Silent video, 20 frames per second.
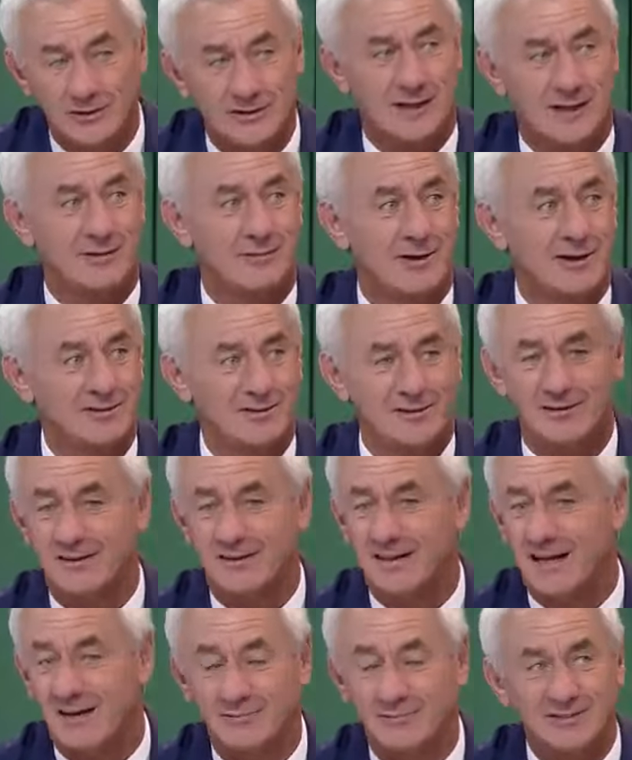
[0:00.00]
generation,
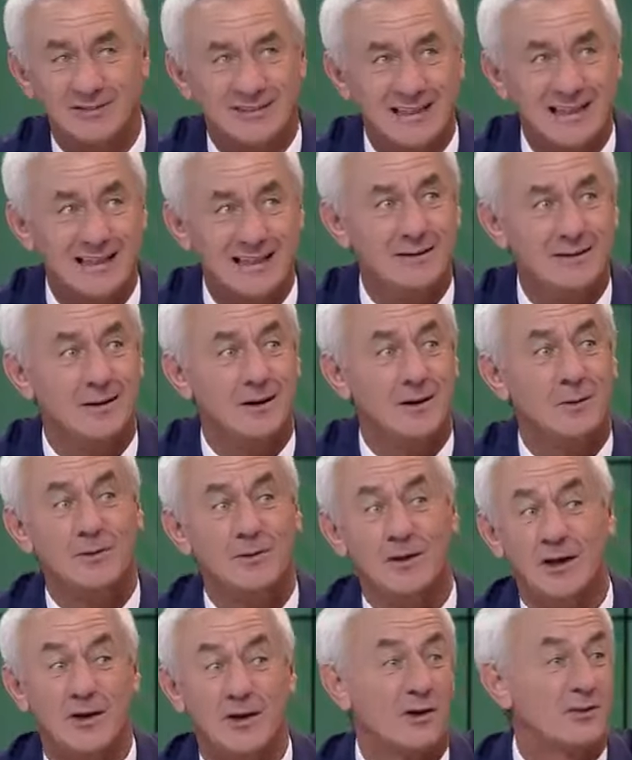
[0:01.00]
they haven't seen,
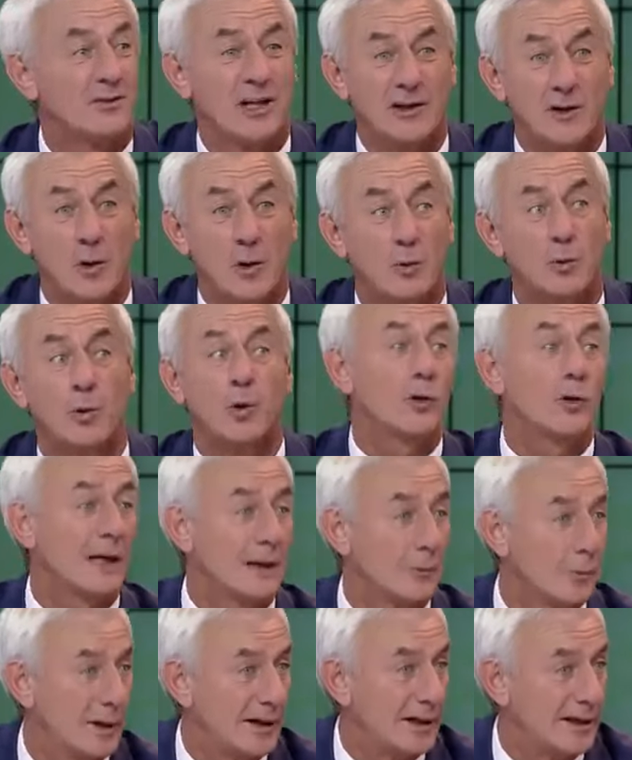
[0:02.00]
they don't look
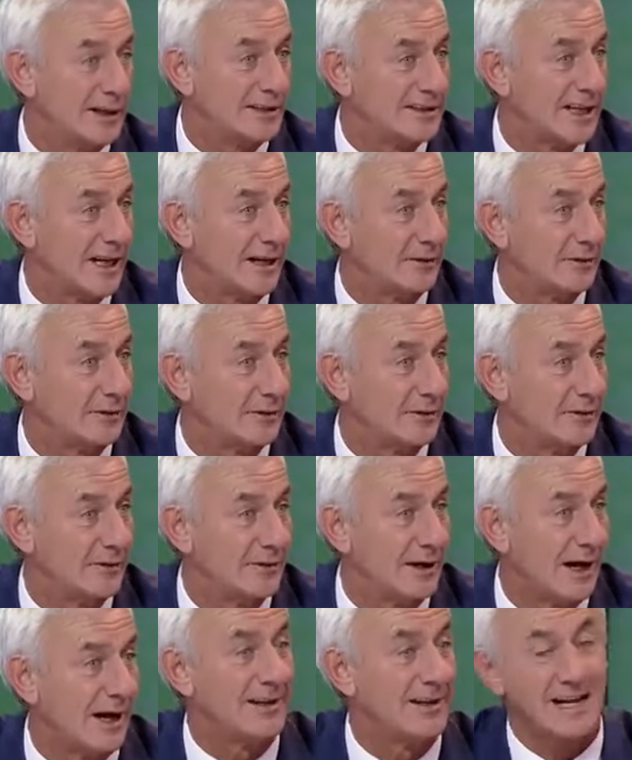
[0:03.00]
like winning a title,
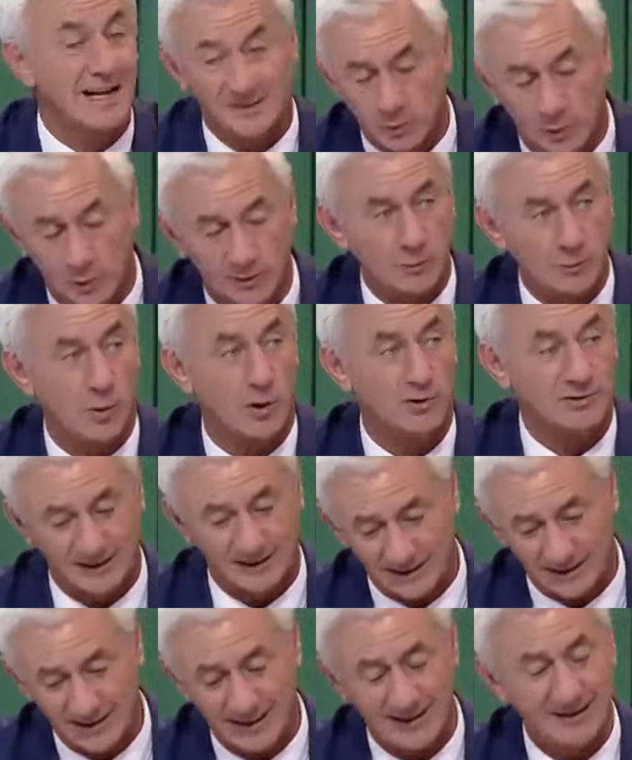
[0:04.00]
and that's what they want.
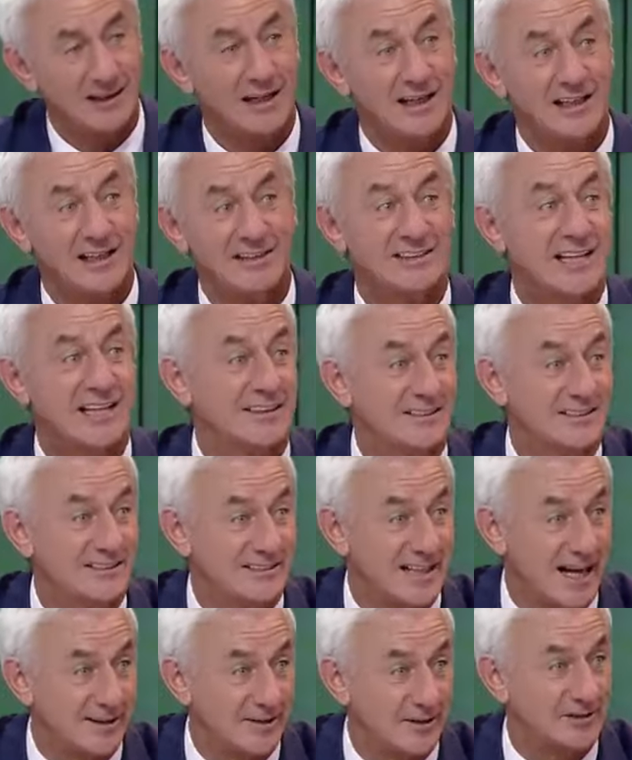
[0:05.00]
And he sets
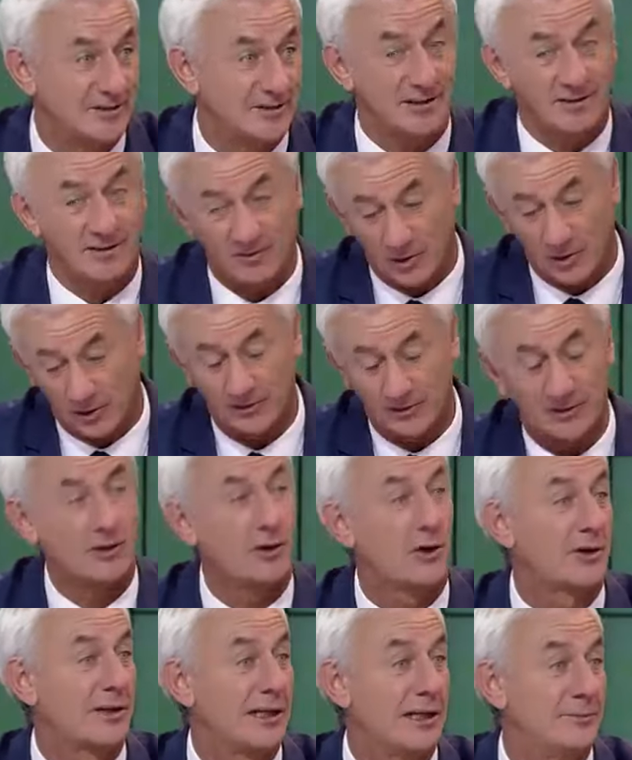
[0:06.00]
standards, and they've got
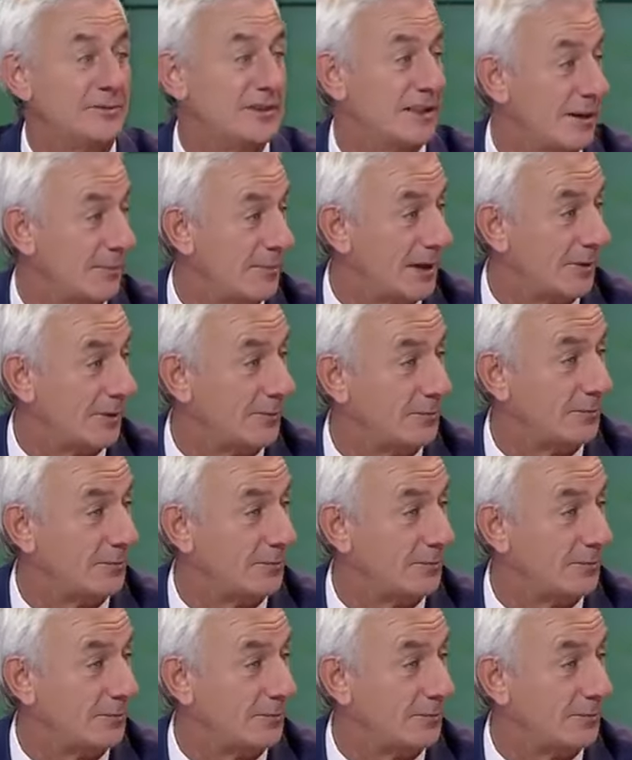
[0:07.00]
to keep to them now.